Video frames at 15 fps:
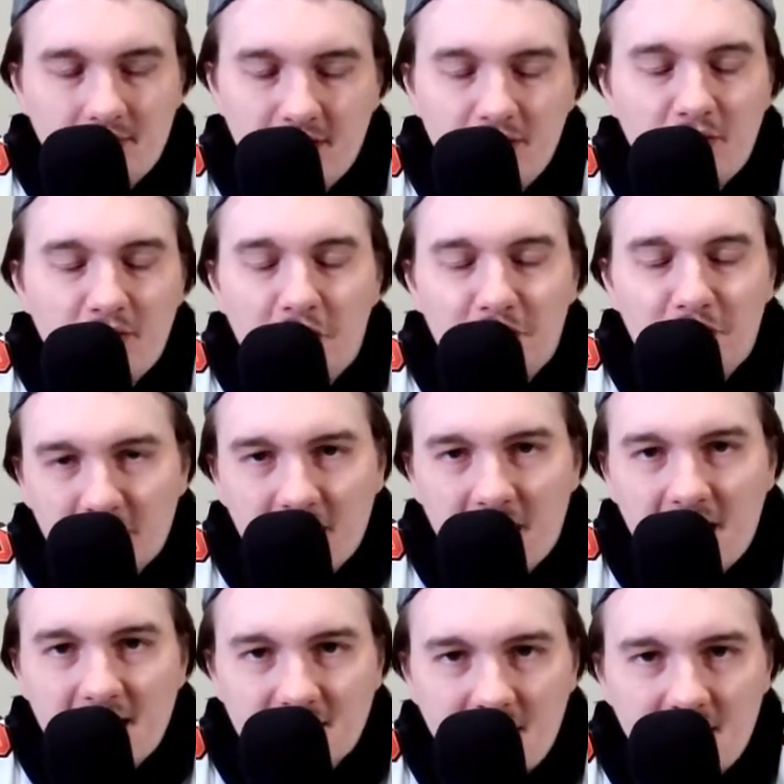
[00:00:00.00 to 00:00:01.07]
you know they're a
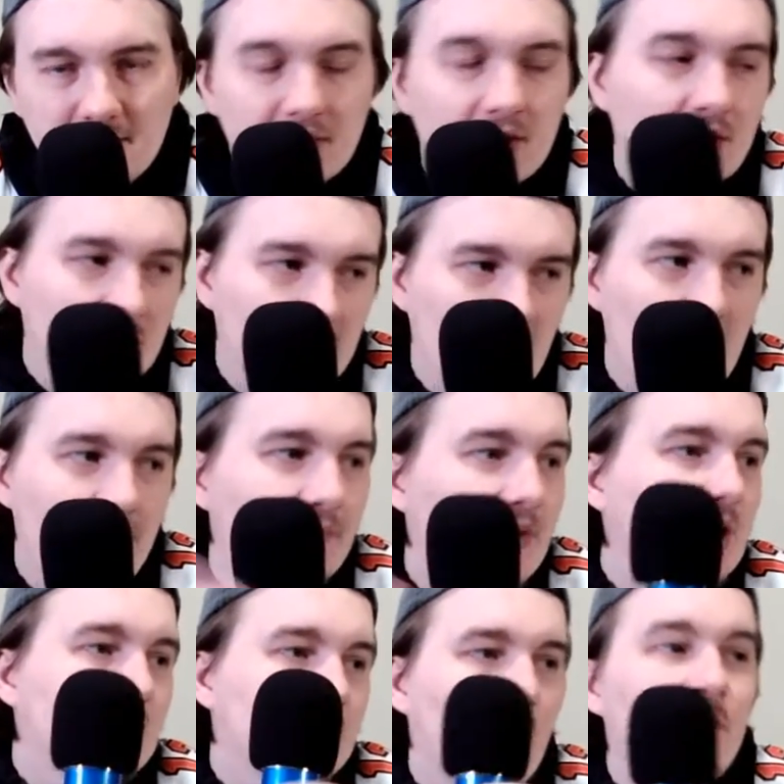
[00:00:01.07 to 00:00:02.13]
good-ass team, right?
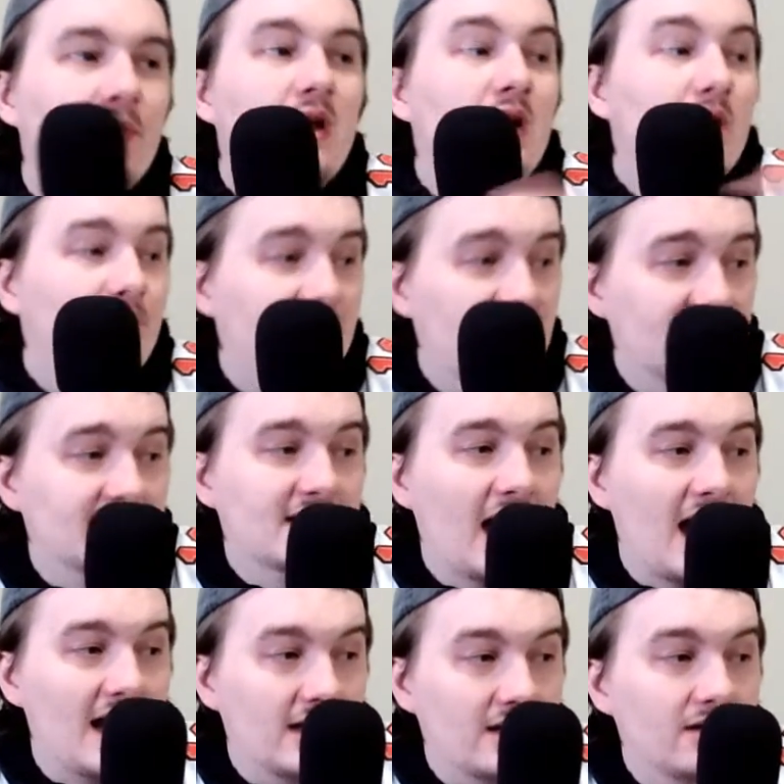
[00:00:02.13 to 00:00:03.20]
So this
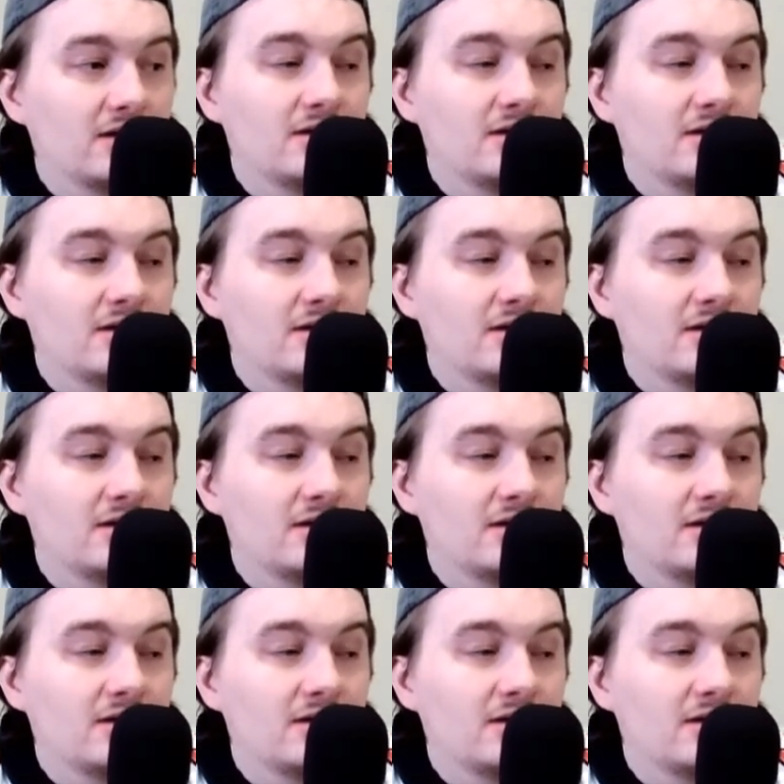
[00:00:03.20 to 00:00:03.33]
guy,